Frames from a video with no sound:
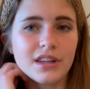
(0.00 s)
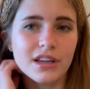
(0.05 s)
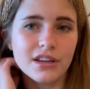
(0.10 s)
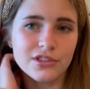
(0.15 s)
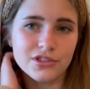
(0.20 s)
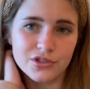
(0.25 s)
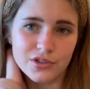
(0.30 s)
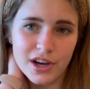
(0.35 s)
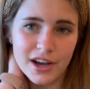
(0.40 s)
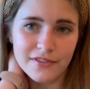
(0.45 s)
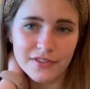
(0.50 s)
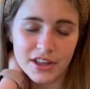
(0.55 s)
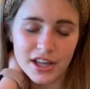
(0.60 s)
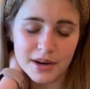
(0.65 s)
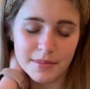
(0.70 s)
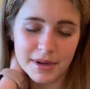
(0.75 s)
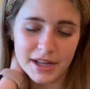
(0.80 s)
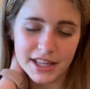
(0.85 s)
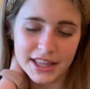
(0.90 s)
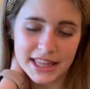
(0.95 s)
So I thought
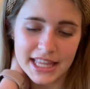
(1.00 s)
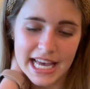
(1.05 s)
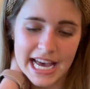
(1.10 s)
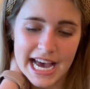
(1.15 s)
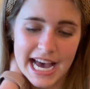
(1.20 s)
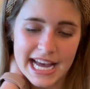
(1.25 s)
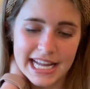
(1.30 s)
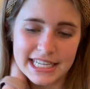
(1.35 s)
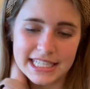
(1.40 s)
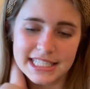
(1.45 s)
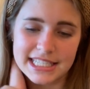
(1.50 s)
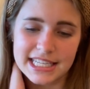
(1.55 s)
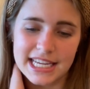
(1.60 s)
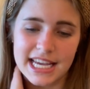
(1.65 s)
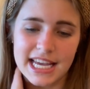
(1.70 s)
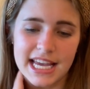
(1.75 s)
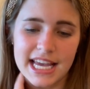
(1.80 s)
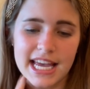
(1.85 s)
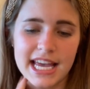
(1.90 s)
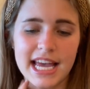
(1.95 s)
about that.
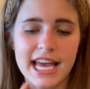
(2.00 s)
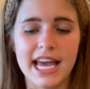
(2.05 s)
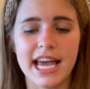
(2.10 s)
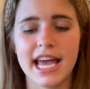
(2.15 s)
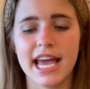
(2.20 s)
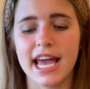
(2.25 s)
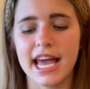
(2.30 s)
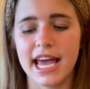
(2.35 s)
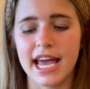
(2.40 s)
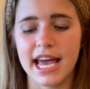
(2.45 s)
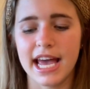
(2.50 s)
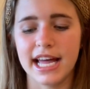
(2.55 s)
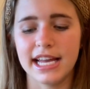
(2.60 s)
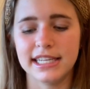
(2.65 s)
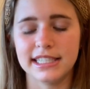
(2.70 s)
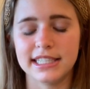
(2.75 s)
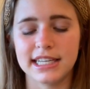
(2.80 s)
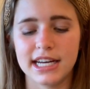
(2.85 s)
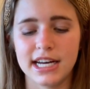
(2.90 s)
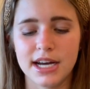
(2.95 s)

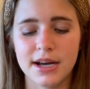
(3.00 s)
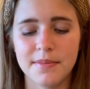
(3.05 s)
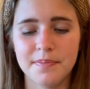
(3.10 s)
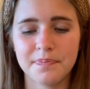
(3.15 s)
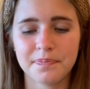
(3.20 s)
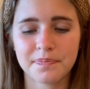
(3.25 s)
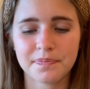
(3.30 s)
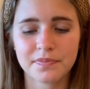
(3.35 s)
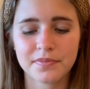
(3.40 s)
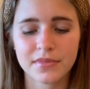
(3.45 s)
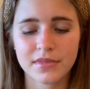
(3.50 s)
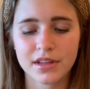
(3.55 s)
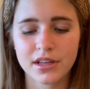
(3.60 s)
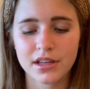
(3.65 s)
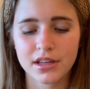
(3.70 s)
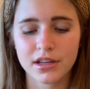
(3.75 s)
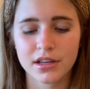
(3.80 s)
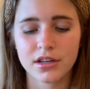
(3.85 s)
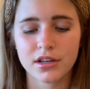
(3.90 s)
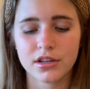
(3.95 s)
And um,
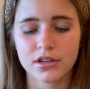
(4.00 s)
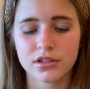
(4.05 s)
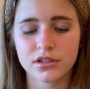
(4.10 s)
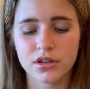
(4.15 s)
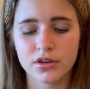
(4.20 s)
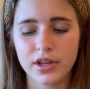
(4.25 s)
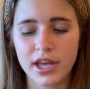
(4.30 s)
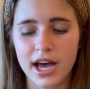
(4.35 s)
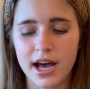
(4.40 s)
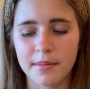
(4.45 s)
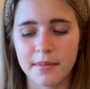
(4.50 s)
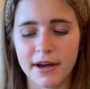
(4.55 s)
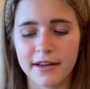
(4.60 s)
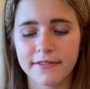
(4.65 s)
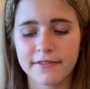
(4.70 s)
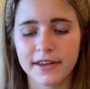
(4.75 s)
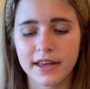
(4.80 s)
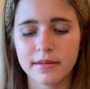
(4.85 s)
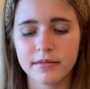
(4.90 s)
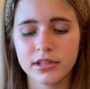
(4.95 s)
so yeah, my
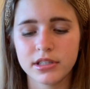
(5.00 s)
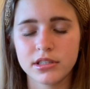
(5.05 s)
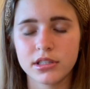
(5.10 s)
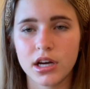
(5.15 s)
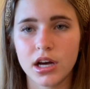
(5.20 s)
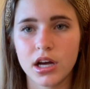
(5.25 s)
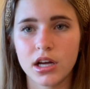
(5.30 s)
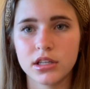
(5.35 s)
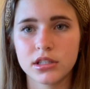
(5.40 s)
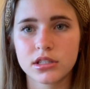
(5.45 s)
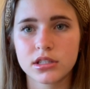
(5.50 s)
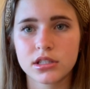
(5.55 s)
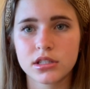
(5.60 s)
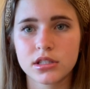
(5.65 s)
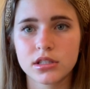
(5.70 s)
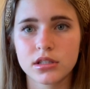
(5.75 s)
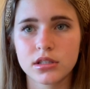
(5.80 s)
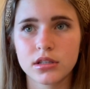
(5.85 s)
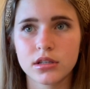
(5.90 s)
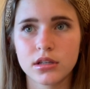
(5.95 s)
family
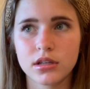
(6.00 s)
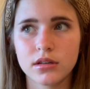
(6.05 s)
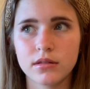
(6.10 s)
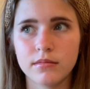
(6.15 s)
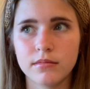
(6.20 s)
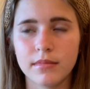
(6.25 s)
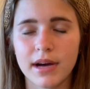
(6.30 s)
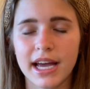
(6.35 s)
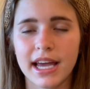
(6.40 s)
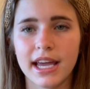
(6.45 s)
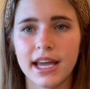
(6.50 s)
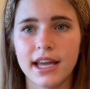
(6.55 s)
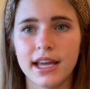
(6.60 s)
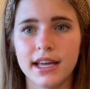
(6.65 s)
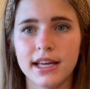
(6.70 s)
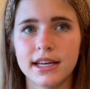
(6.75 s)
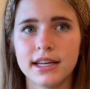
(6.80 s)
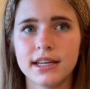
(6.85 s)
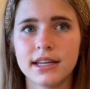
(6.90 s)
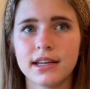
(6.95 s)
does,
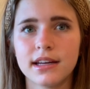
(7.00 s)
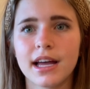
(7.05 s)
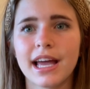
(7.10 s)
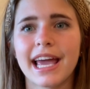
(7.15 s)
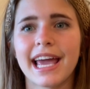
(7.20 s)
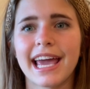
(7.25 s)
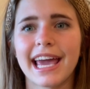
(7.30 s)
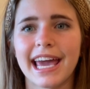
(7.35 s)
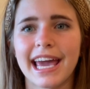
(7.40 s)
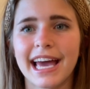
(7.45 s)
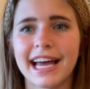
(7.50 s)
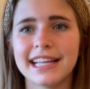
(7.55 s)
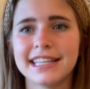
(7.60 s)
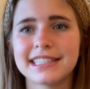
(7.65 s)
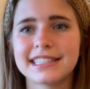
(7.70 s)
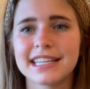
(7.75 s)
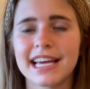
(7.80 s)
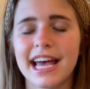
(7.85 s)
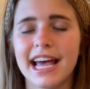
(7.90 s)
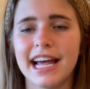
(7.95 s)
my
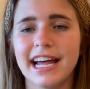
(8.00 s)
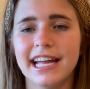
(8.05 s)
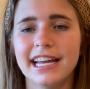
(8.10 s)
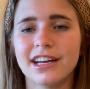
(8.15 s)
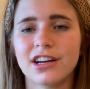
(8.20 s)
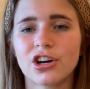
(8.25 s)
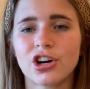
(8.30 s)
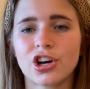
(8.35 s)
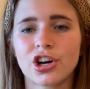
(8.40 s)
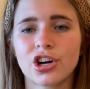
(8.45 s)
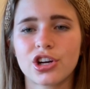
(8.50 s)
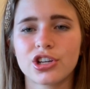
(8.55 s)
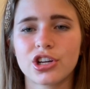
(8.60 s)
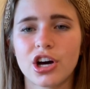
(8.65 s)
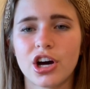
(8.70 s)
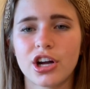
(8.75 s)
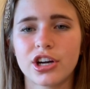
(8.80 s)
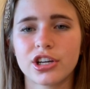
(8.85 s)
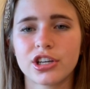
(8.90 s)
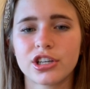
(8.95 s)
aunt and her
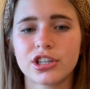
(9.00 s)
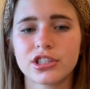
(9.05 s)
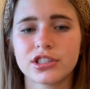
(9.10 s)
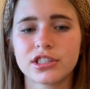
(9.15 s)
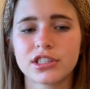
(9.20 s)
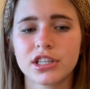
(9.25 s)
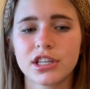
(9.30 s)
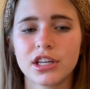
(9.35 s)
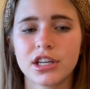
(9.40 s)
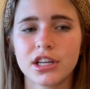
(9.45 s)
daughters,